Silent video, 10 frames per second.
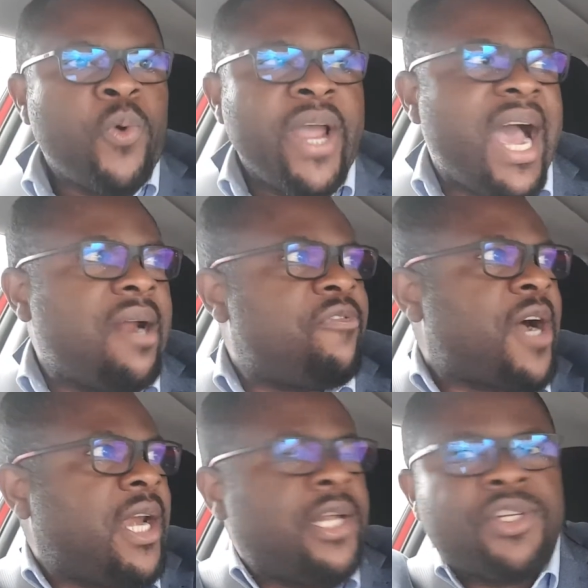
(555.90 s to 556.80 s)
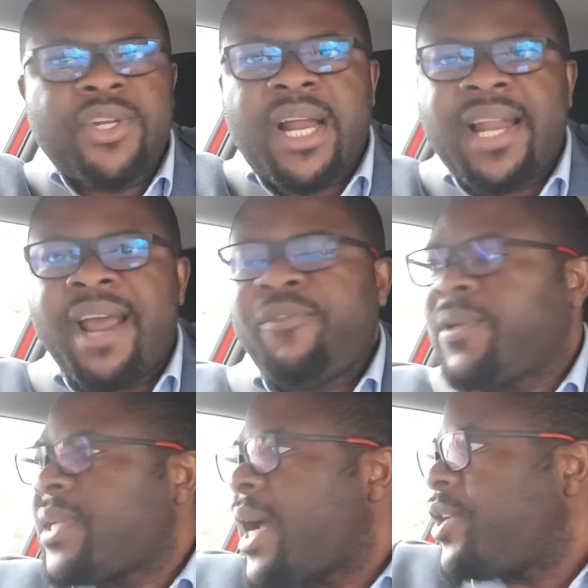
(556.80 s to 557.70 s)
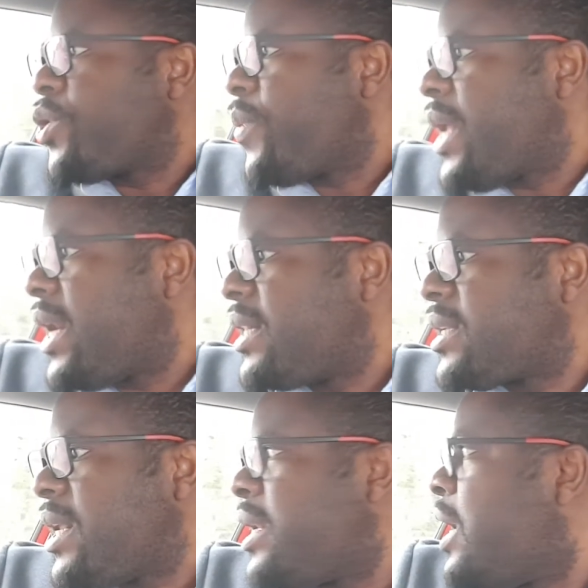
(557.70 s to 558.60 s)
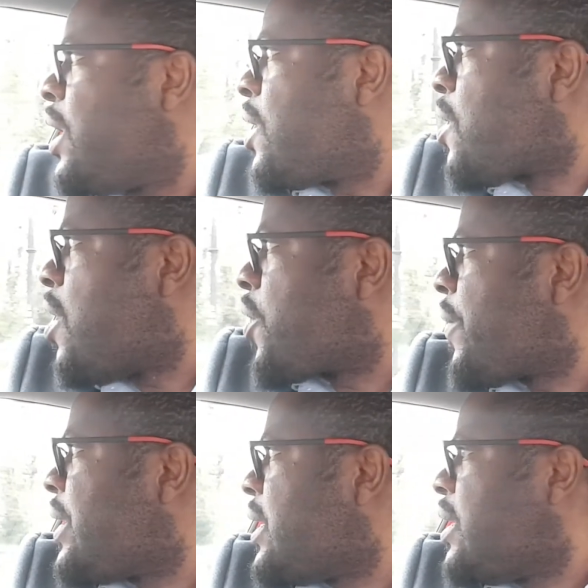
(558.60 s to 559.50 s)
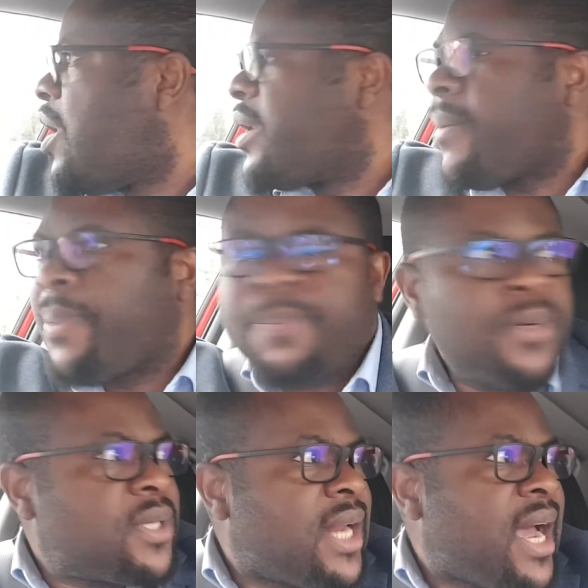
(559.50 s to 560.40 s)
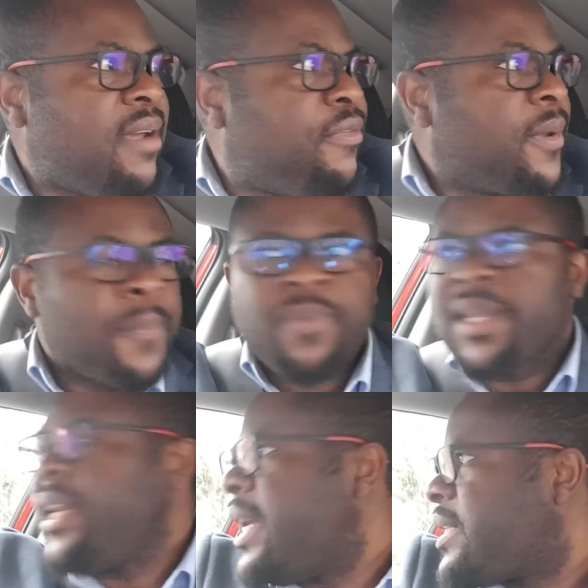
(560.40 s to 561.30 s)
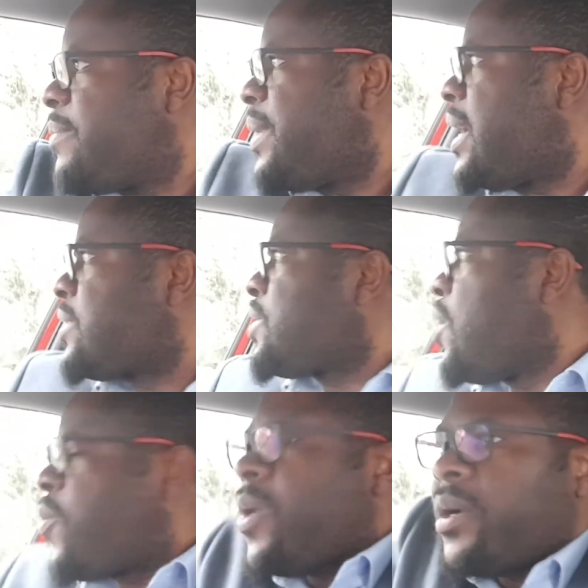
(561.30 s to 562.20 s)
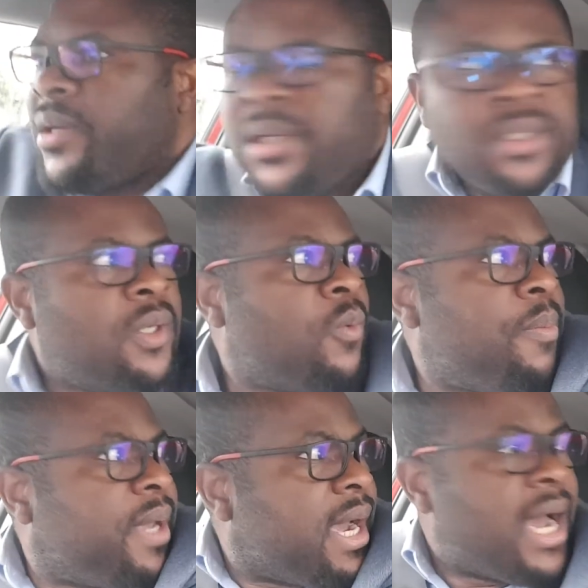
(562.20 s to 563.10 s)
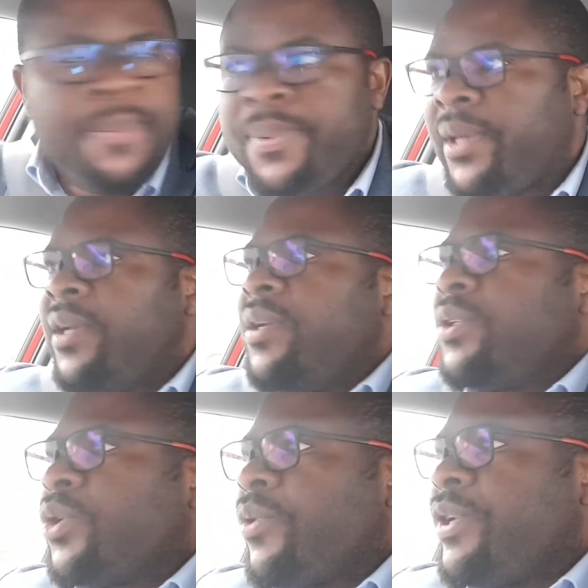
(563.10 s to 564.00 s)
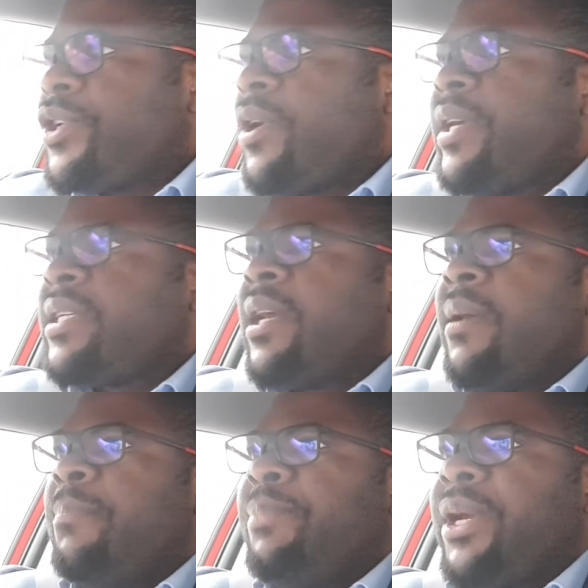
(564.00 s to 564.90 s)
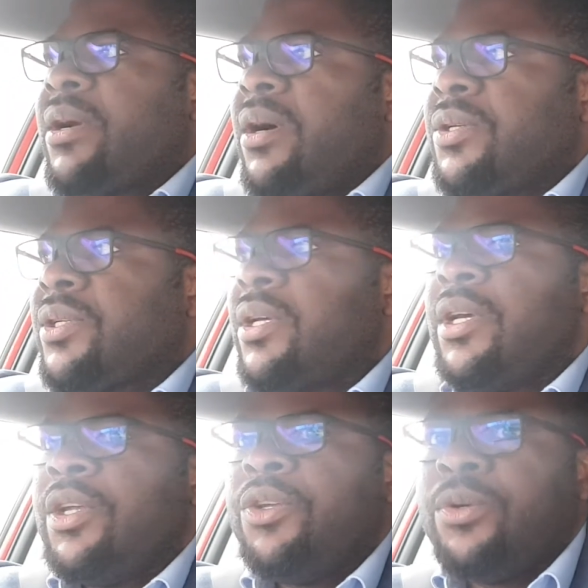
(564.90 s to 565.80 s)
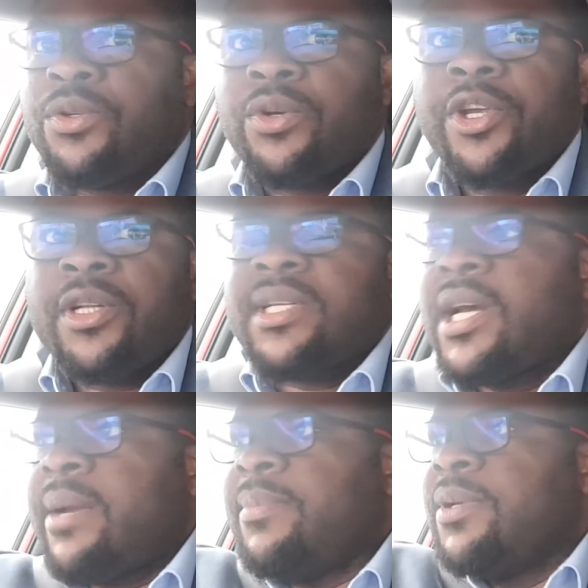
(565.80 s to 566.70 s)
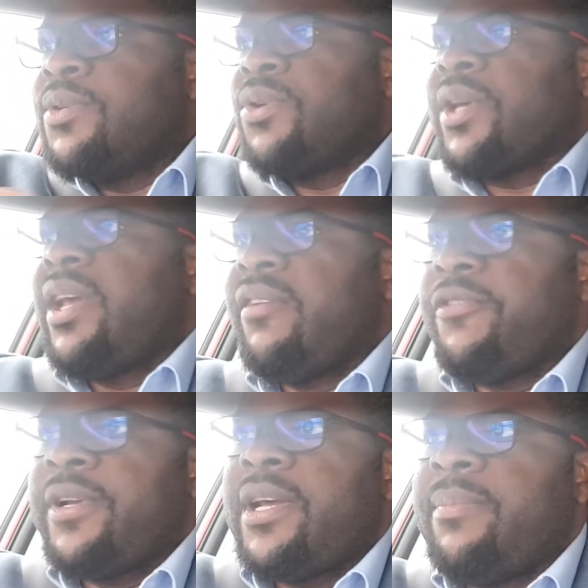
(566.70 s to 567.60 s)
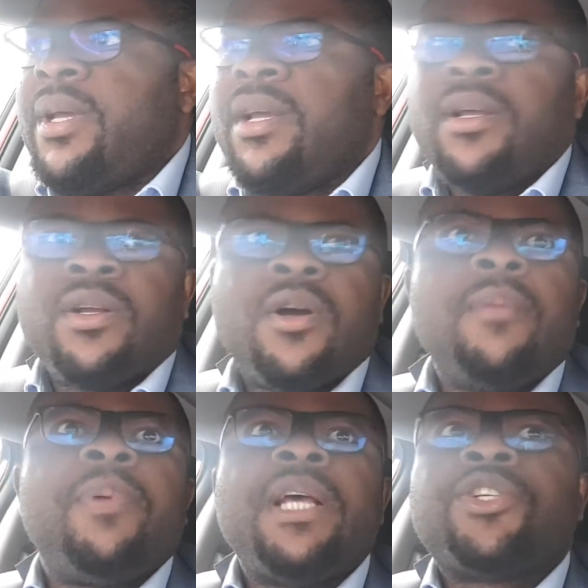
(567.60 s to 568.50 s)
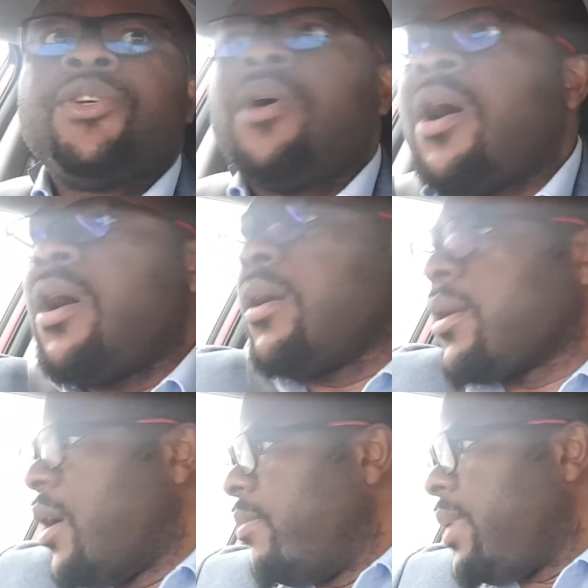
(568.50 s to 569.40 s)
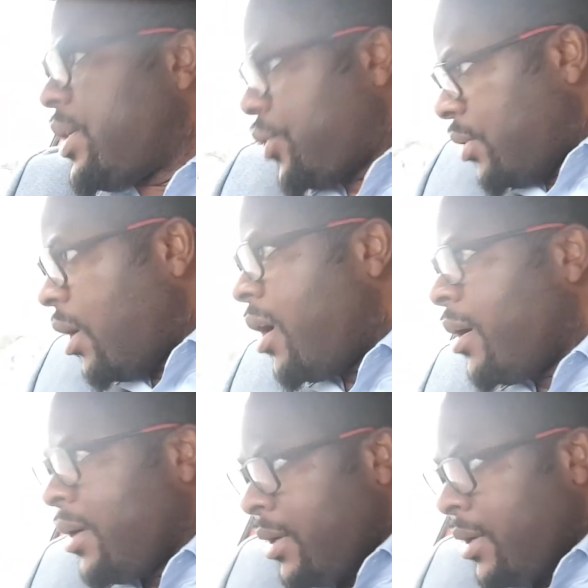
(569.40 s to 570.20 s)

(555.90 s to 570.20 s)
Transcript: will add value into their life without doing anything concrete in other people's life. Let it be that someone will be happy to rejoice because you took your time to care for them. God bless you all. God bless you all.